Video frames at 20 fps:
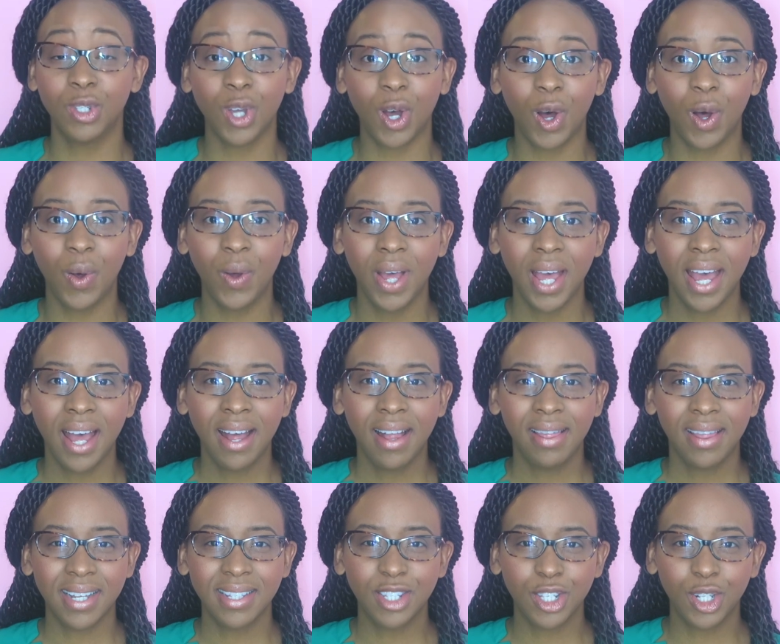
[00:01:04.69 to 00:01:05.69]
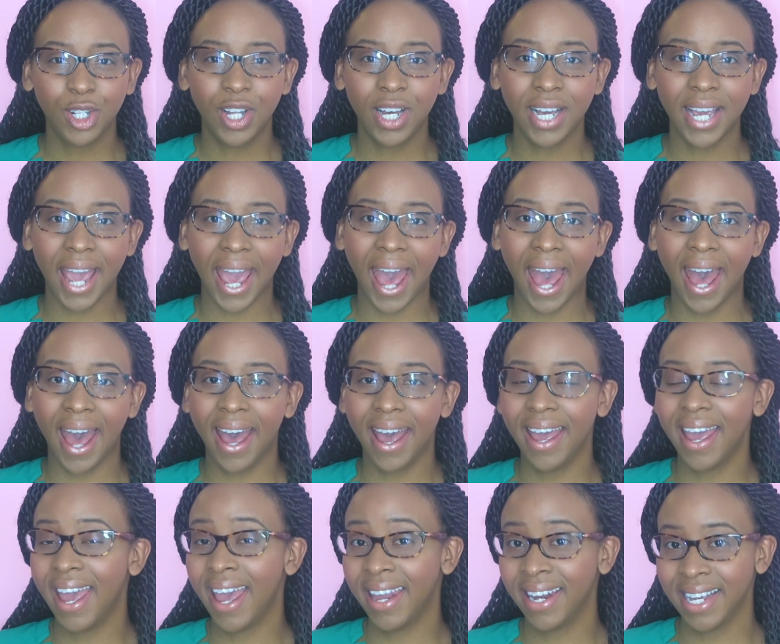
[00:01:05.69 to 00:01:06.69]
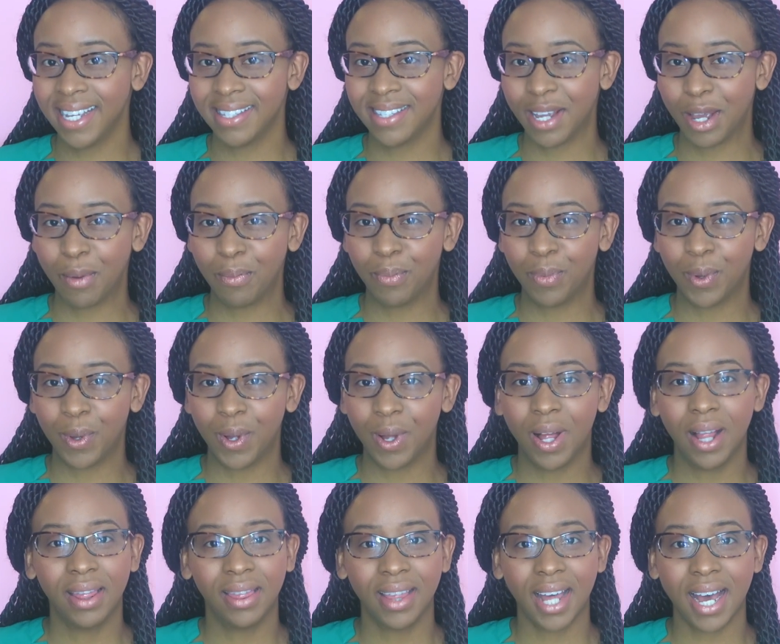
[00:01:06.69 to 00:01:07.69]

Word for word: So let's look at an example.